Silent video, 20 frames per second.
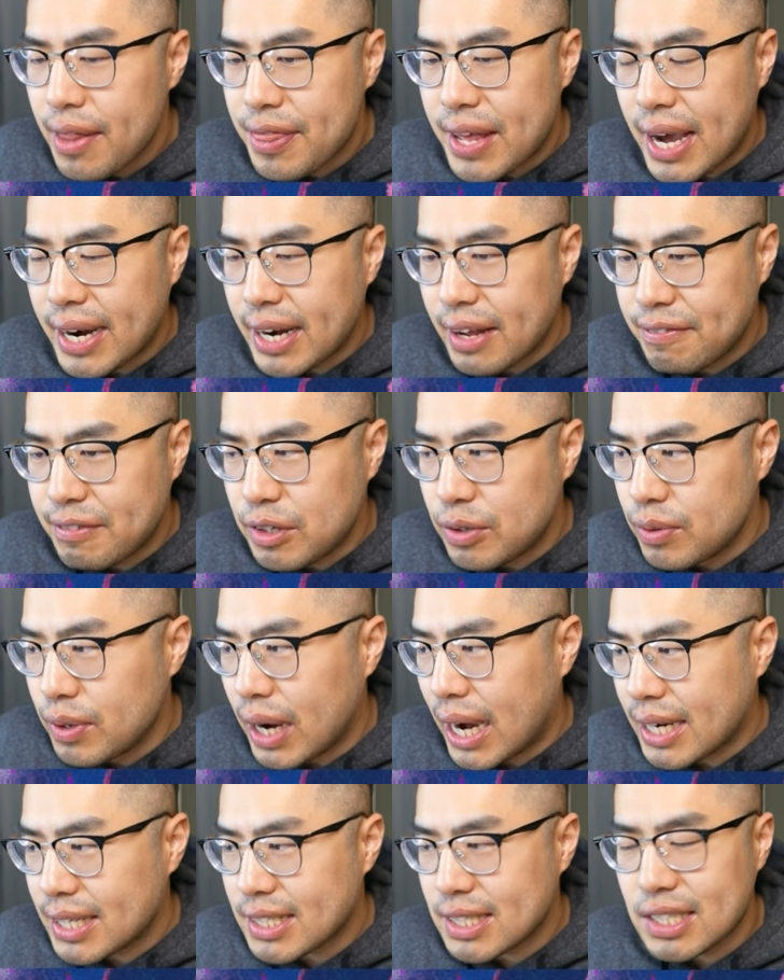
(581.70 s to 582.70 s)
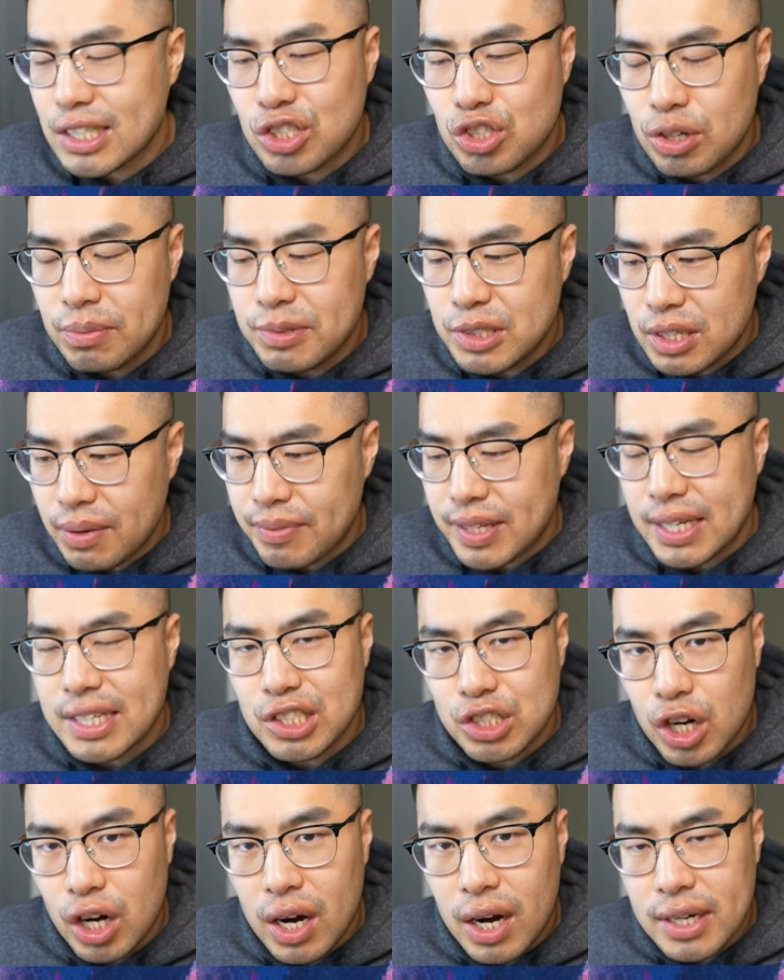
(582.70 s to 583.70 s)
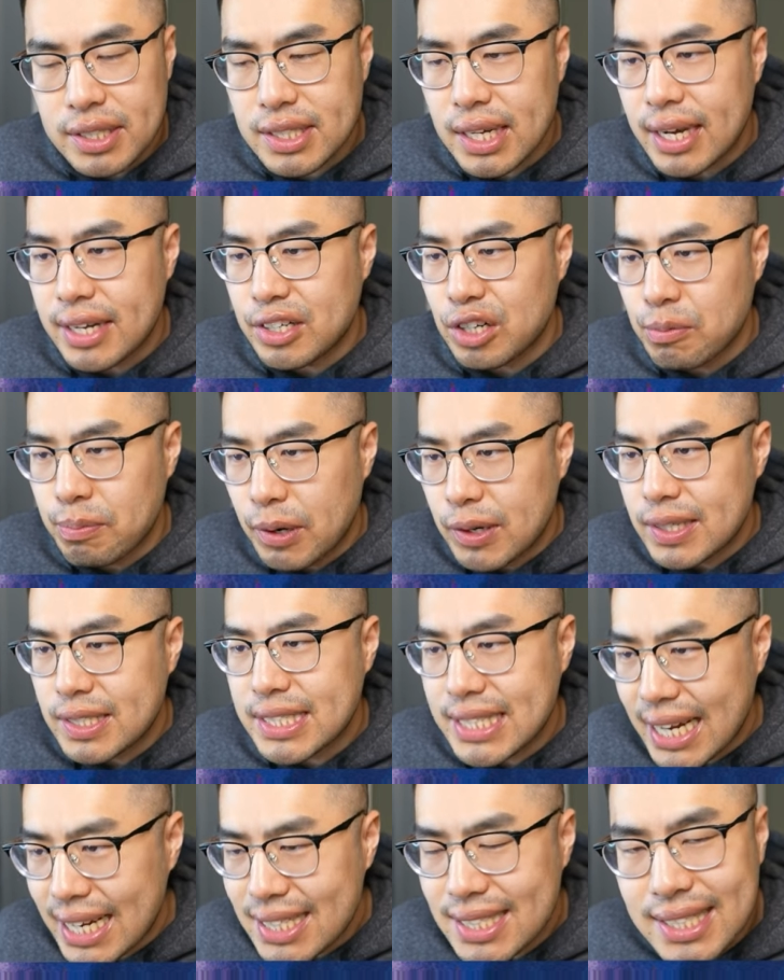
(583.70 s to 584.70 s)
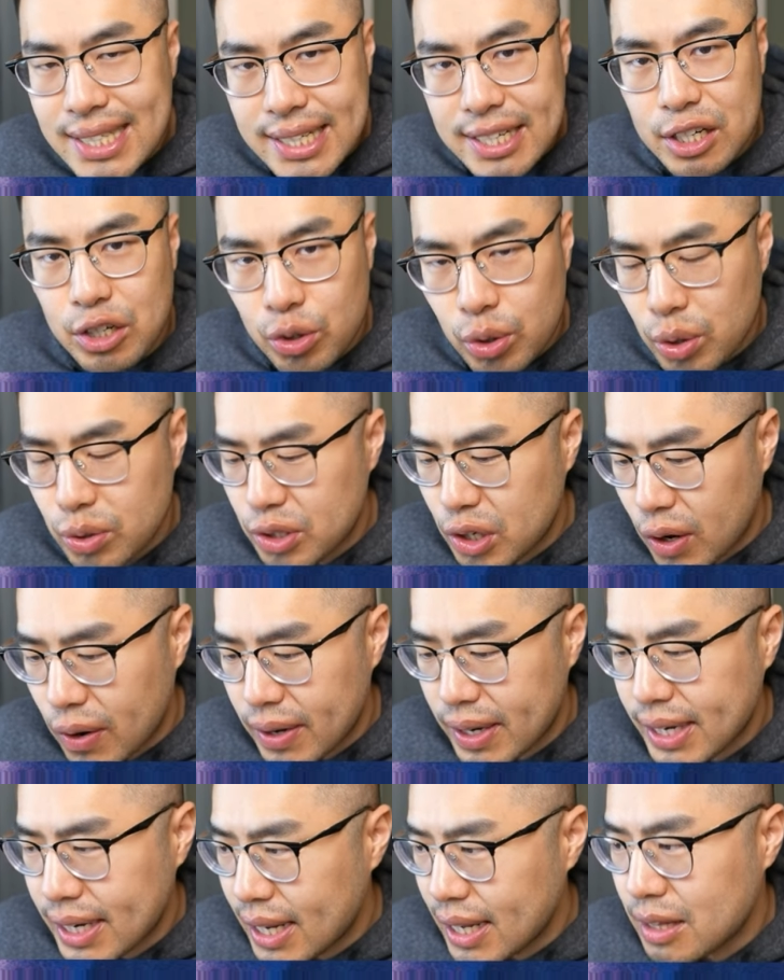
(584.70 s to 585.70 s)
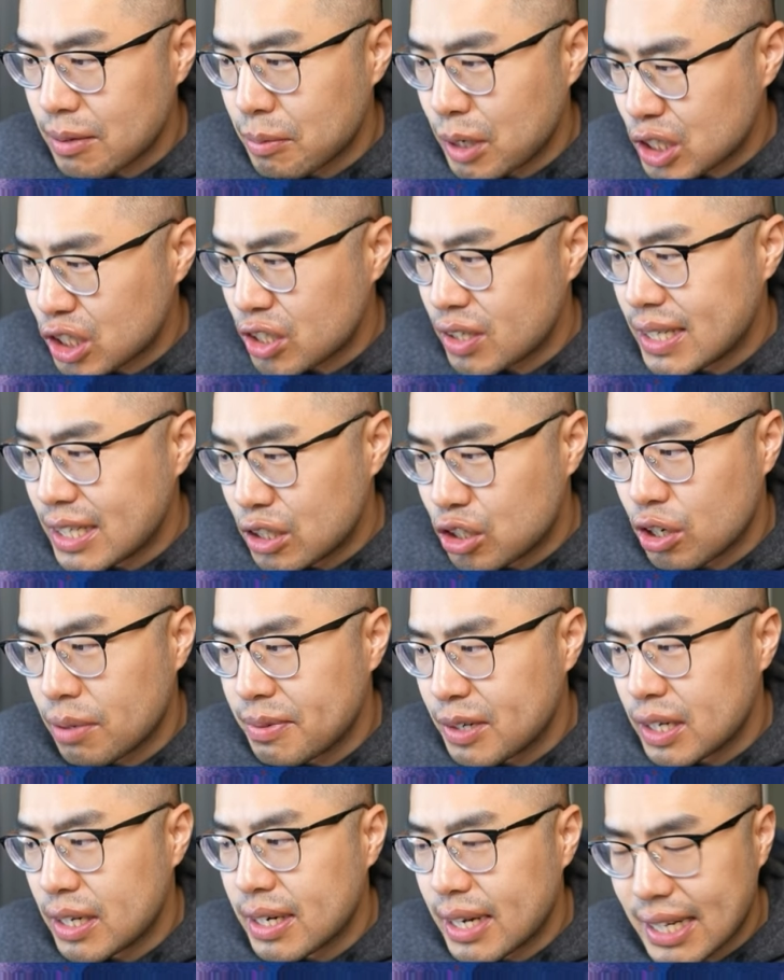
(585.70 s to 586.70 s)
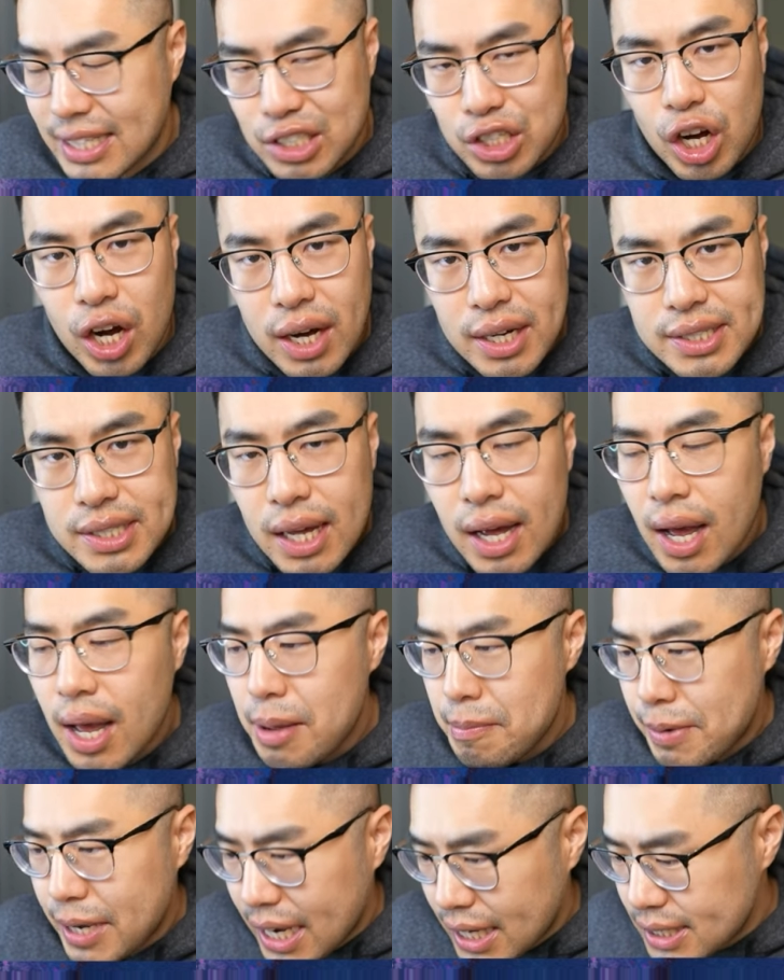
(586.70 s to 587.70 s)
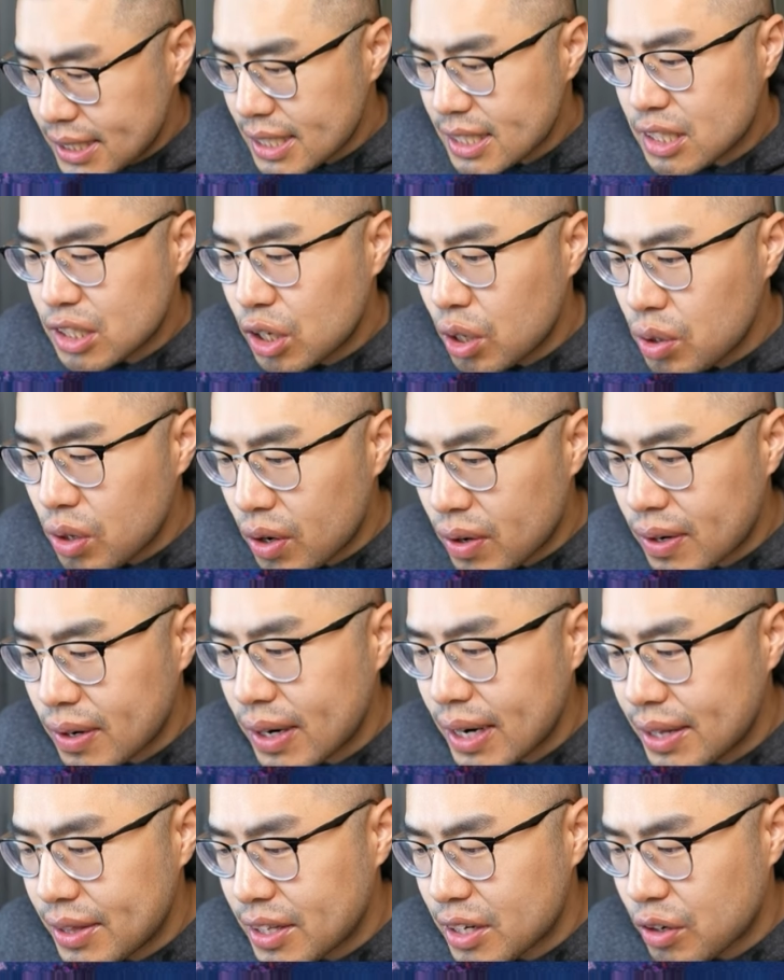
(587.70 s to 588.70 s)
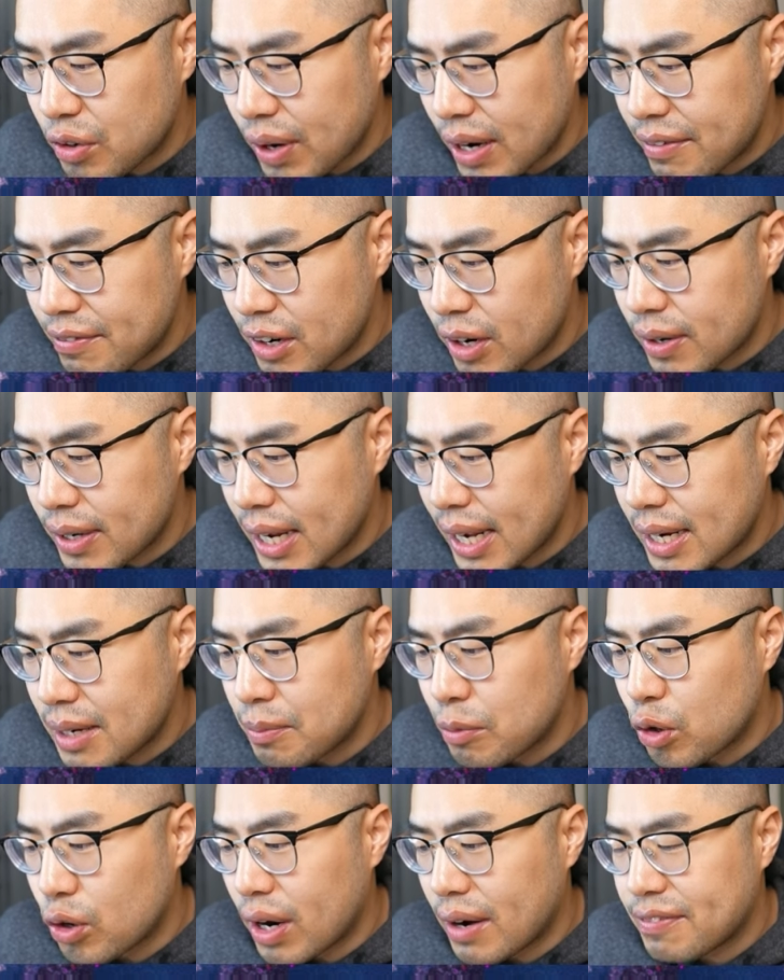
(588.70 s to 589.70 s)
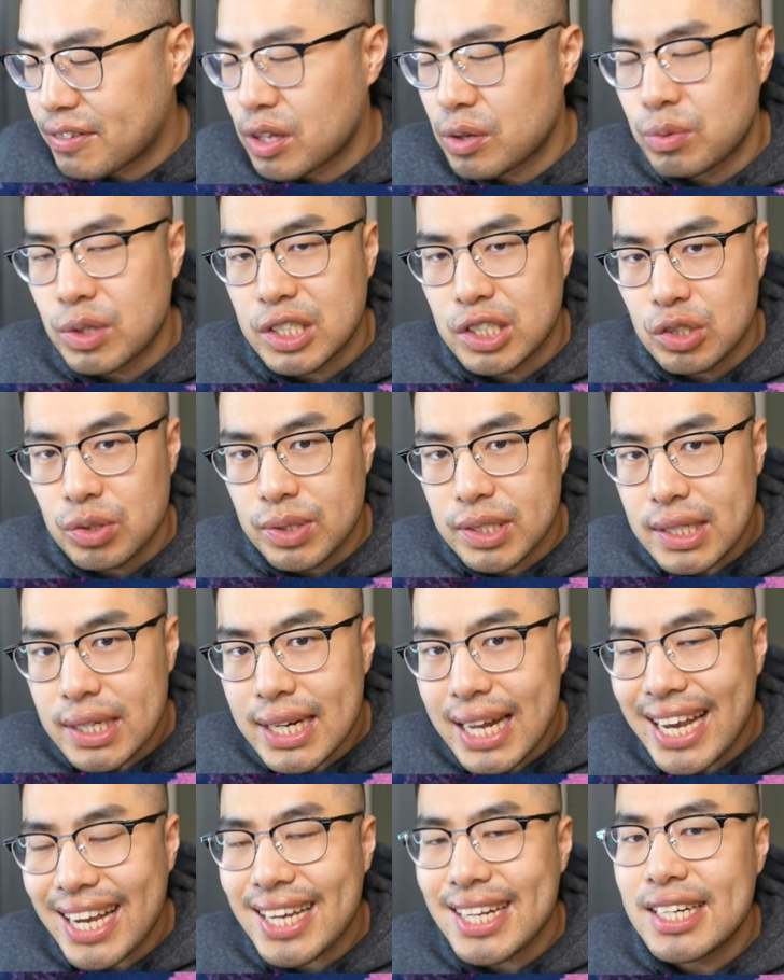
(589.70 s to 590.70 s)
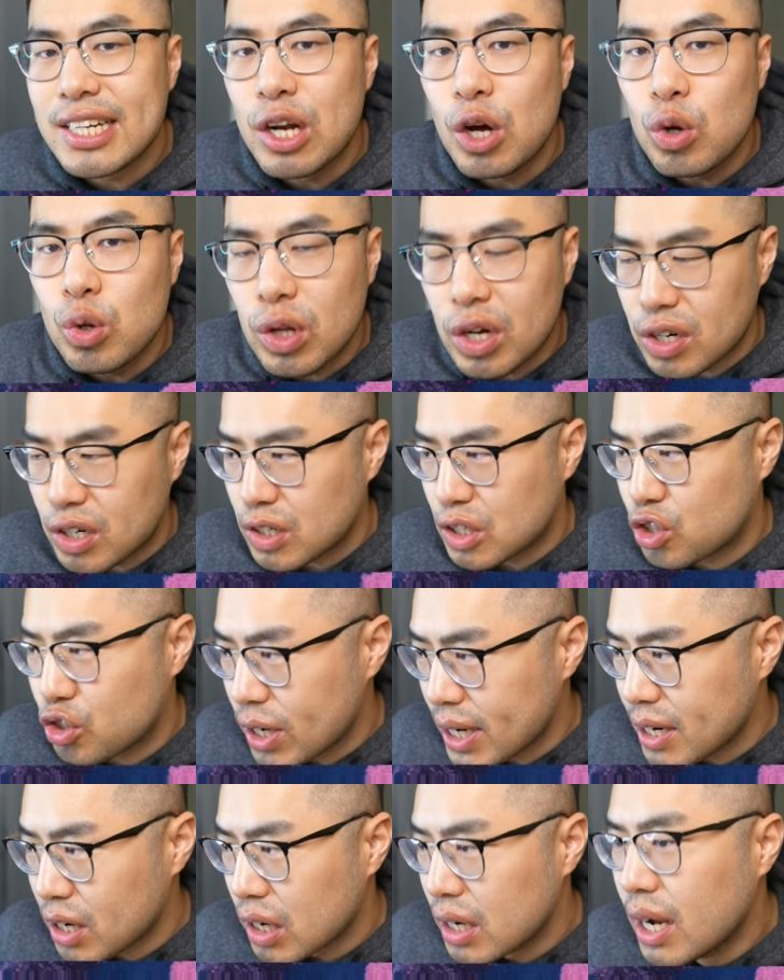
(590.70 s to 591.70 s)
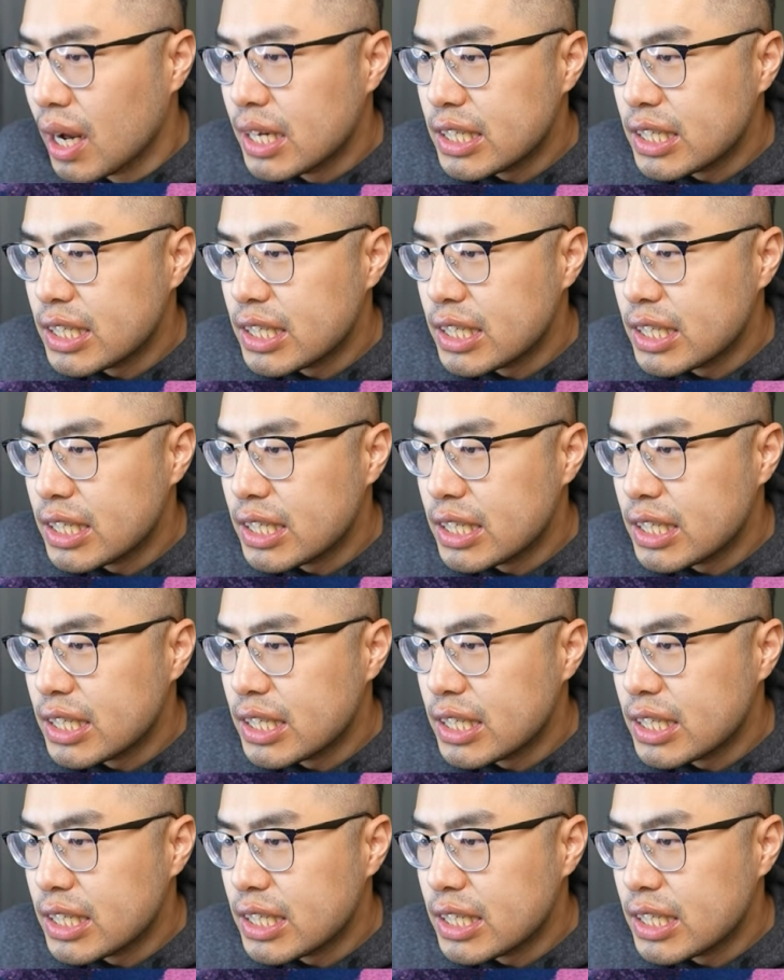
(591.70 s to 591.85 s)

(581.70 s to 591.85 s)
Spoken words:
that if you actually tribute something as cost and your opponent chains DD Crow targeting the monster that you tributed as cost, because it's no longer in the graveyard anymore after the resolution, it can no longer trigger.